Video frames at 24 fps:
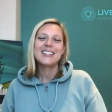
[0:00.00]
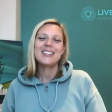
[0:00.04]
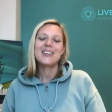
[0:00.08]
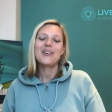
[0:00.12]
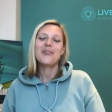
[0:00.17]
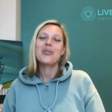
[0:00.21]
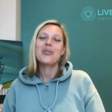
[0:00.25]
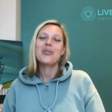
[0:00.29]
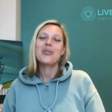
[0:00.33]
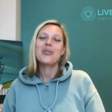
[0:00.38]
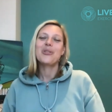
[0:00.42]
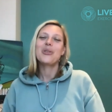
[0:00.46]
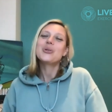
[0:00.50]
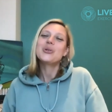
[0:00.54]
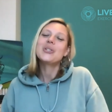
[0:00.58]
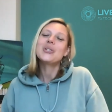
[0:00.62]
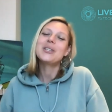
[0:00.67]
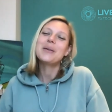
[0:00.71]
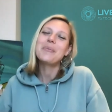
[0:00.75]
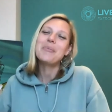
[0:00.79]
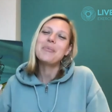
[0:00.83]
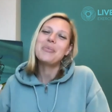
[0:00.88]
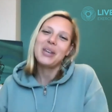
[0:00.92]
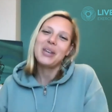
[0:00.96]
So those are
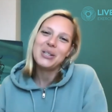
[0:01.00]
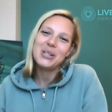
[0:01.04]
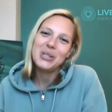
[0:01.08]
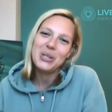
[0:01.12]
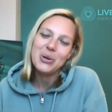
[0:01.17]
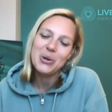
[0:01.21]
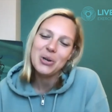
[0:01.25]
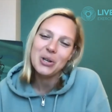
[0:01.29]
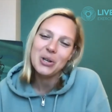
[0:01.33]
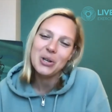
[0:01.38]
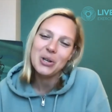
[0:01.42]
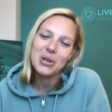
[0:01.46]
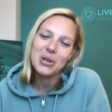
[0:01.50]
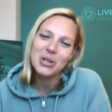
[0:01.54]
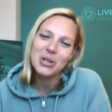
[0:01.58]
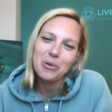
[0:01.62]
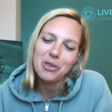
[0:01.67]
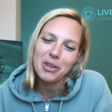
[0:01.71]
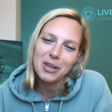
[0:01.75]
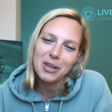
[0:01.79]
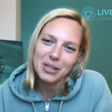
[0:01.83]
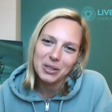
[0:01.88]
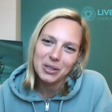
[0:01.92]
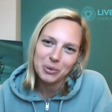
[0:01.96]
some things you can
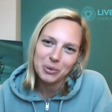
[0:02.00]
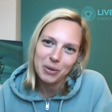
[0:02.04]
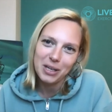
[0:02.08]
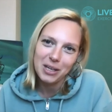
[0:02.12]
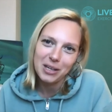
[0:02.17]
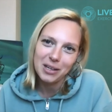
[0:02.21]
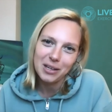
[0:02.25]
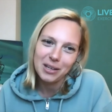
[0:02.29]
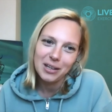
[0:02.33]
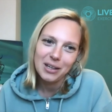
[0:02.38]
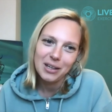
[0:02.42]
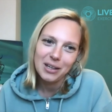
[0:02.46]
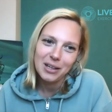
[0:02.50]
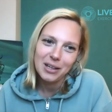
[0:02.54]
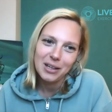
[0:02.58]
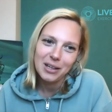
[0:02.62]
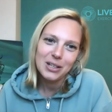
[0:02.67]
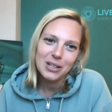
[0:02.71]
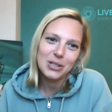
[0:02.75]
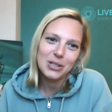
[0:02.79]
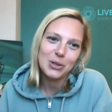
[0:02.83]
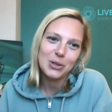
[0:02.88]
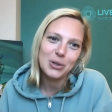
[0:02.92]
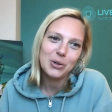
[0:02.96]
do this week
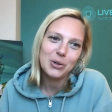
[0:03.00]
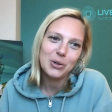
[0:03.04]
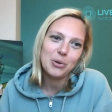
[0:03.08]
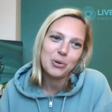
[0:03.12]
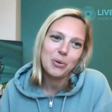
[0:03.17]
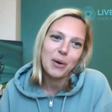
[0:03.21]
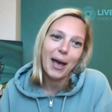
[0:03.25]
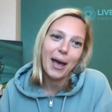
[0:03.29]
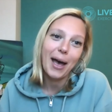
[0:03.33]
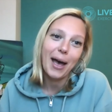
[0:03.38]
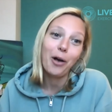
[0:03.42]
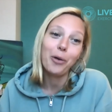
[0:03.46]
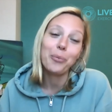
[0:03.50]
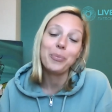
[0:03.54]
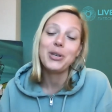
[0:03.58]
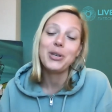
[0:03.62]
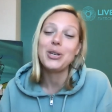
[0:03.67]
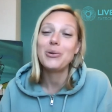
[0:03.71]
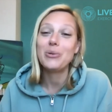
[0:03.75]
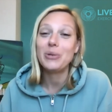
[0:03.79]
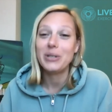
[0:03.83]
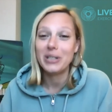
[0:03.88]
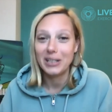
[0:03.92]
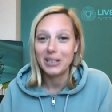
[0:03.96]
to
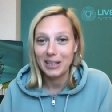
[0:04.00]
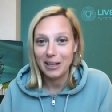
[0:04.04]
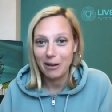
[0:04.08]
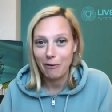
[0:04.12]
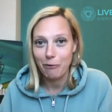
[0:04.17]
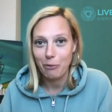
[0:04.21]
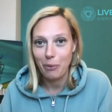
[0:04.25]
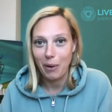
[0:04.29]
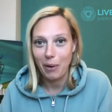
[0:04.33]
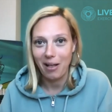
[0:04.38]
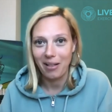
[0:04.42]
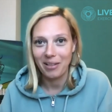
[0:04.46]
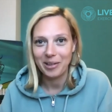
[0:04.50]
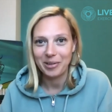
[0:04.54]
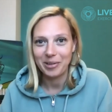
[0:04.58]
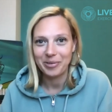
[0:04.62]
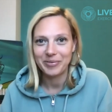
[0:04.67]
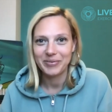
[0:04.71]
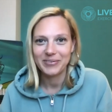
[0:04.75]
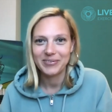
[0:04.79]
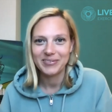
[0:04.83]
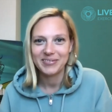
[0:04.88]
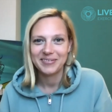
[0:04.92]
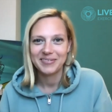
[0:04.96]
help you to live well.